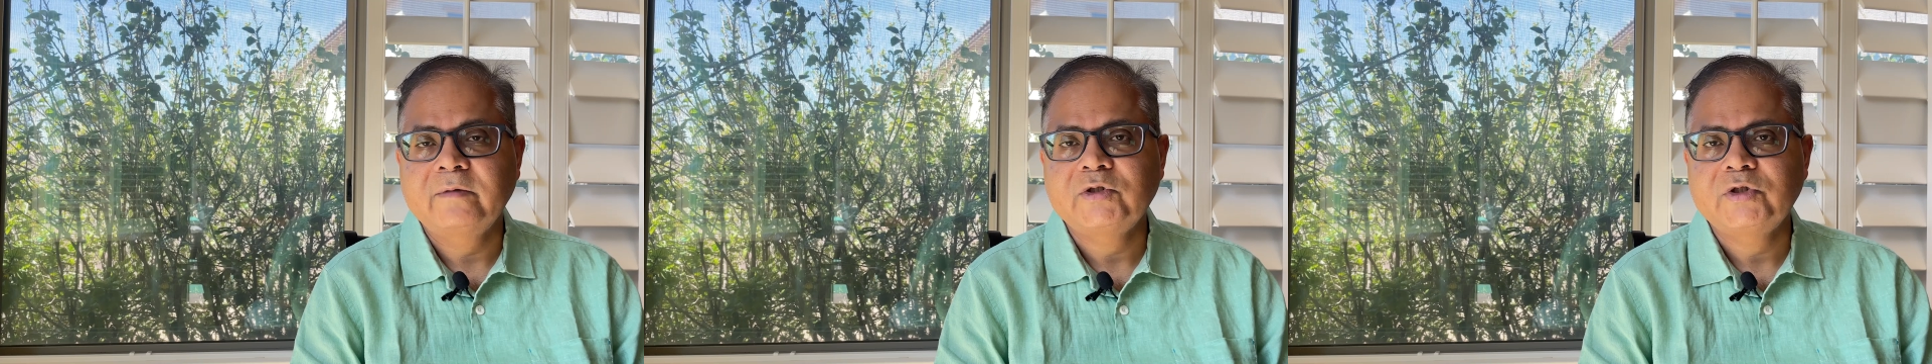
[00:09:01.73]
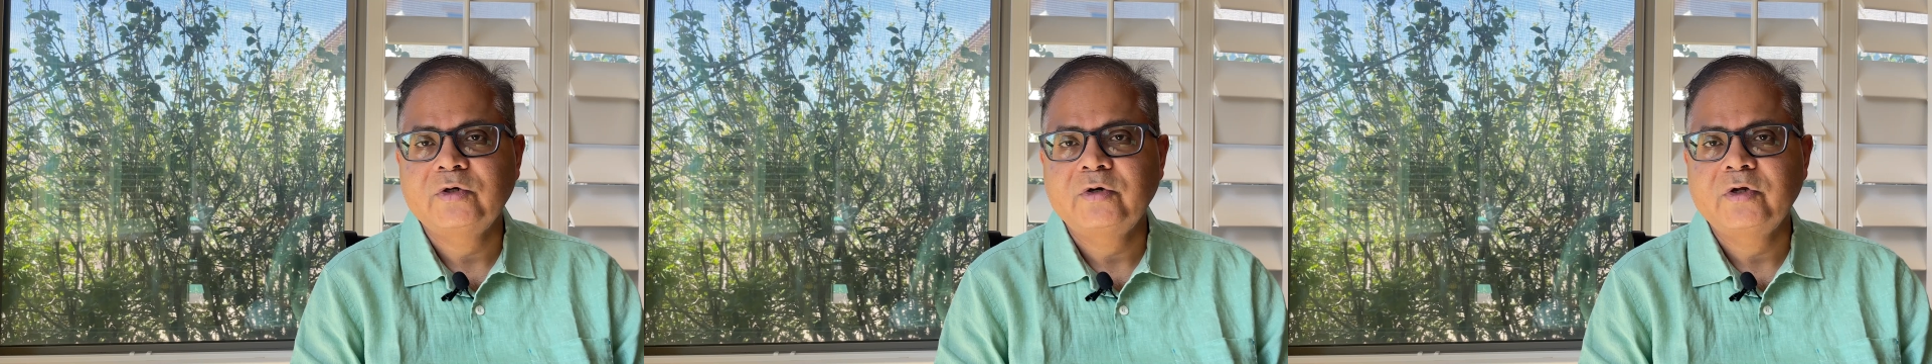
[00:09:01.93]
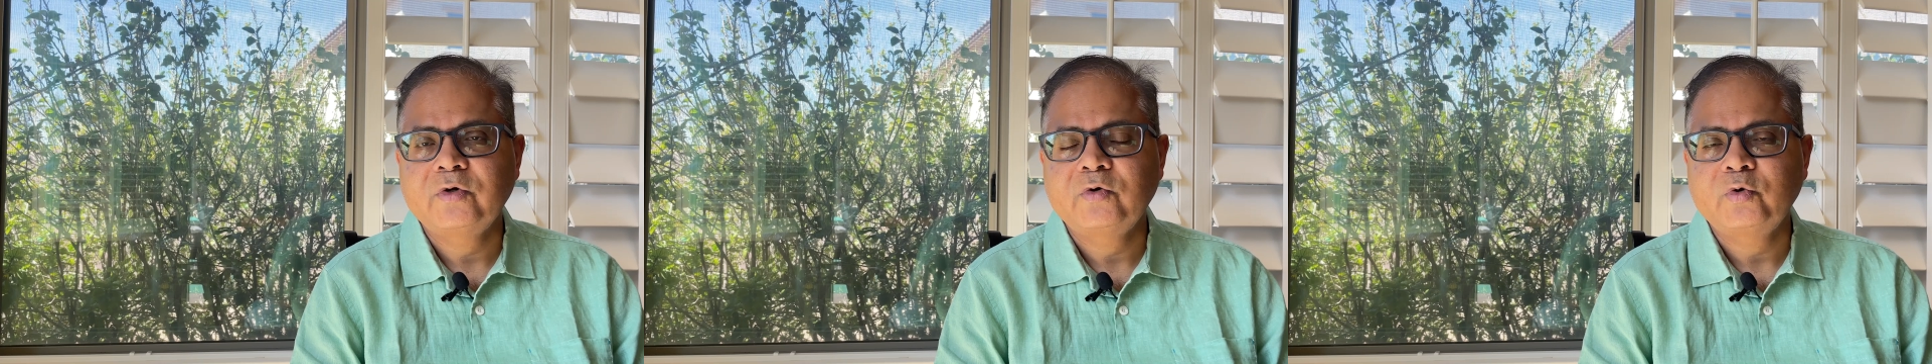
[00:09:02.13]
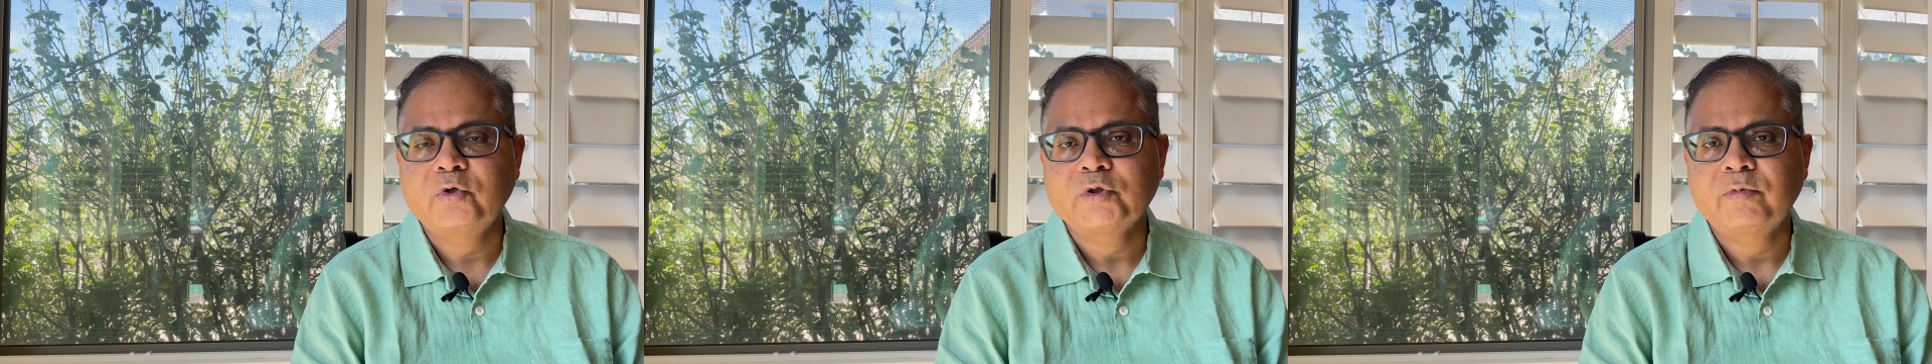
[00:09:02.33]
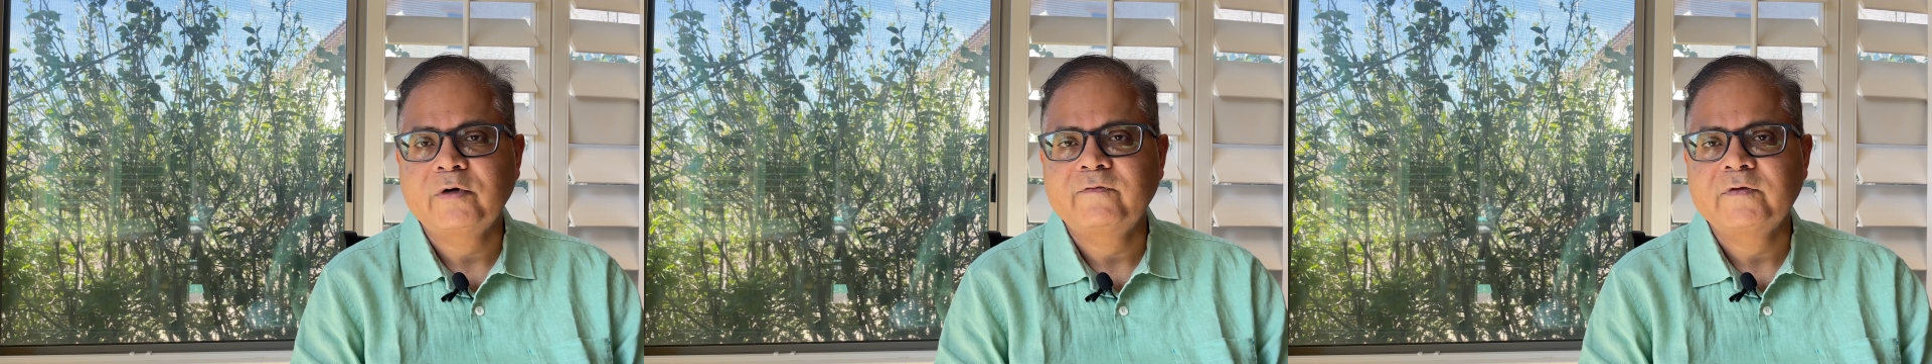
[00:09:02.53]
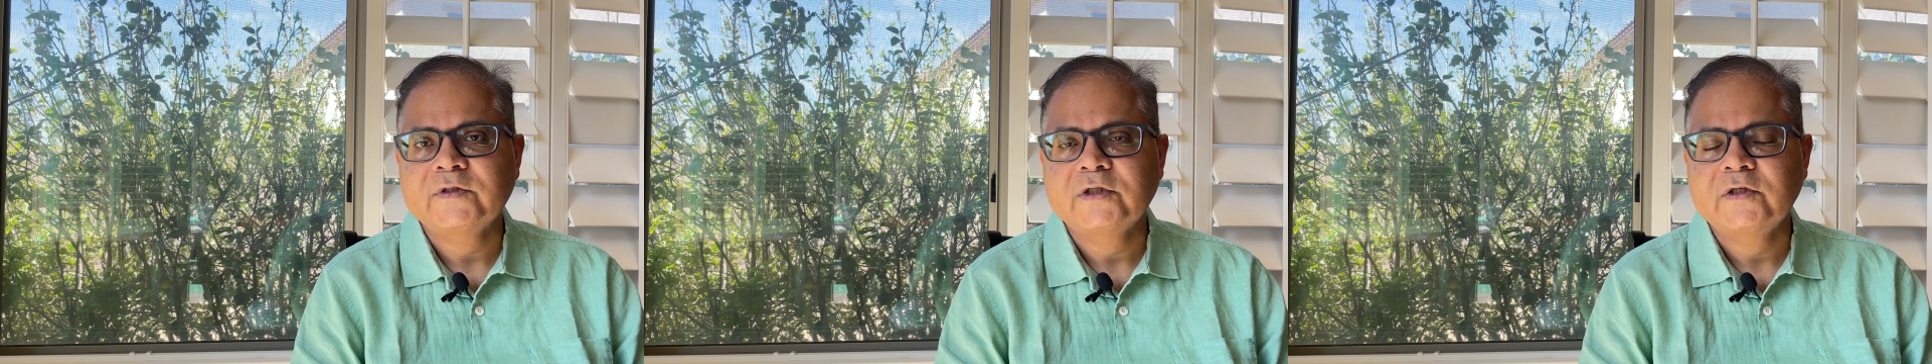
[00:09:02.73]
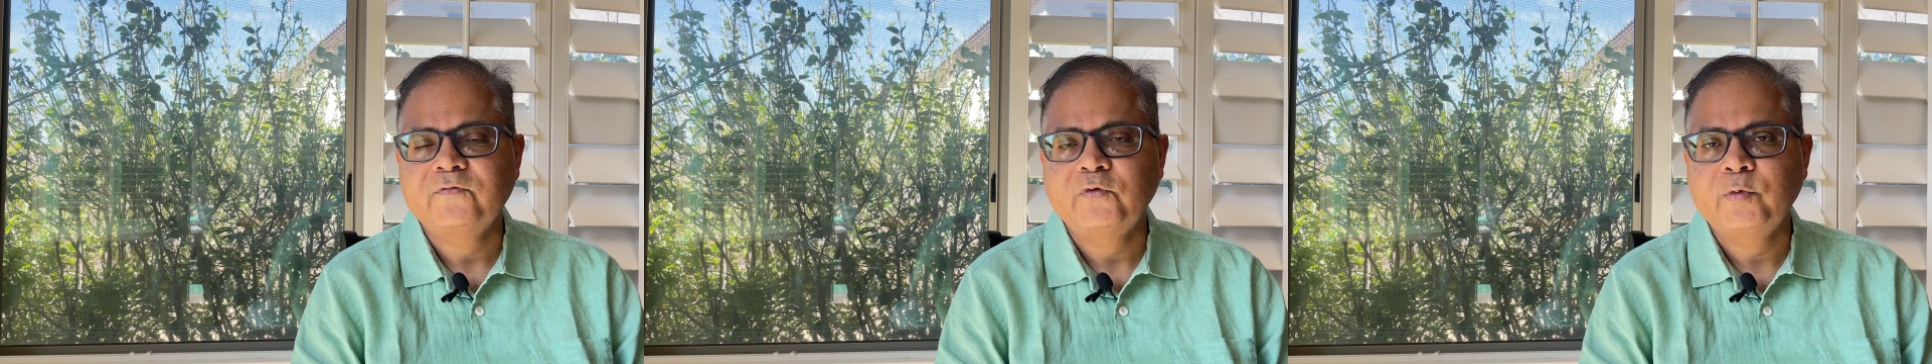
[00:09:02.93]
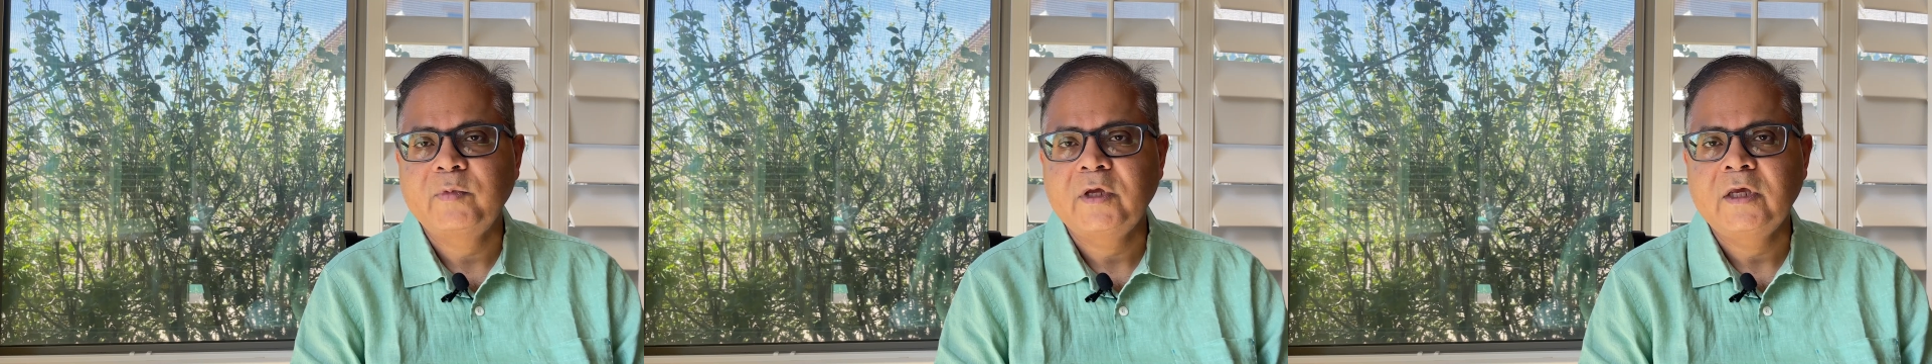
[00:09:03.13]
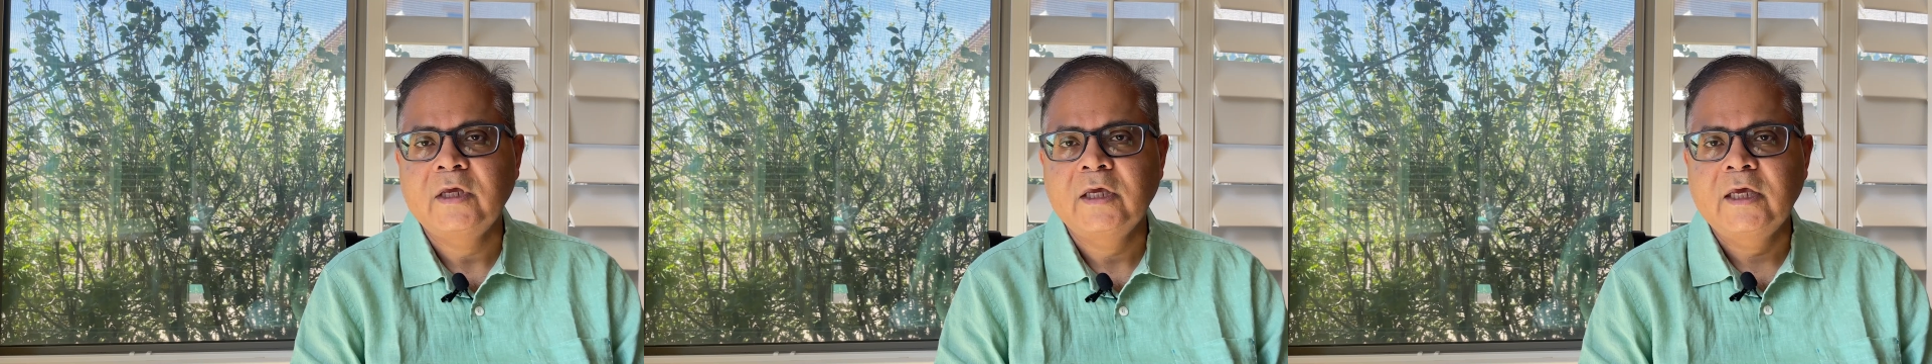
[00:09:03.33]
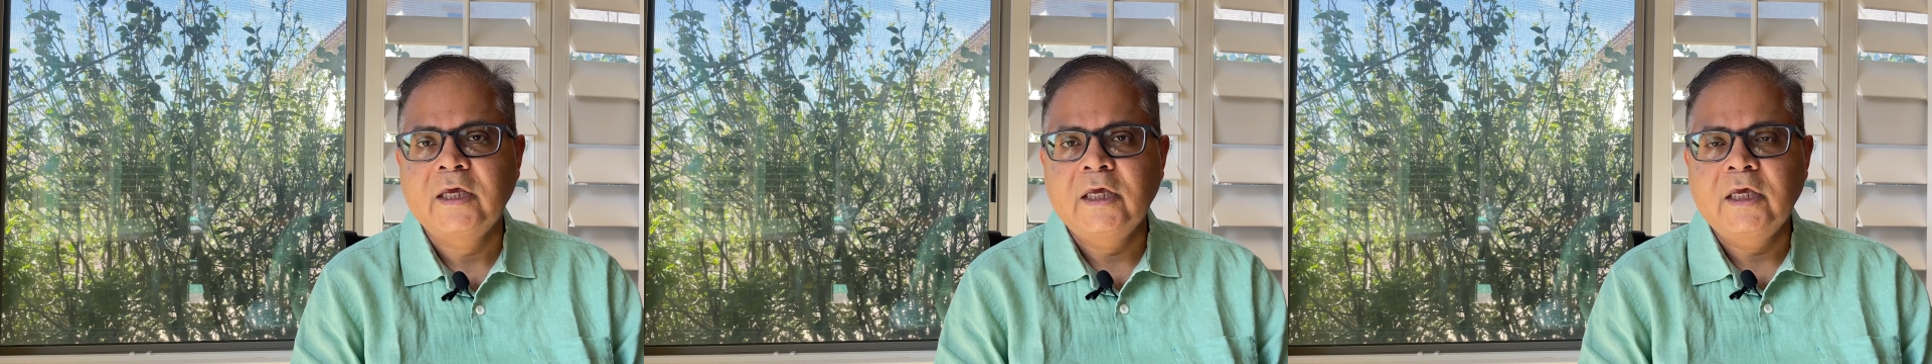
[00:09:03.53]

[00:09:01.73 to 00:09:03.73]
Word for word: sure your host professor would be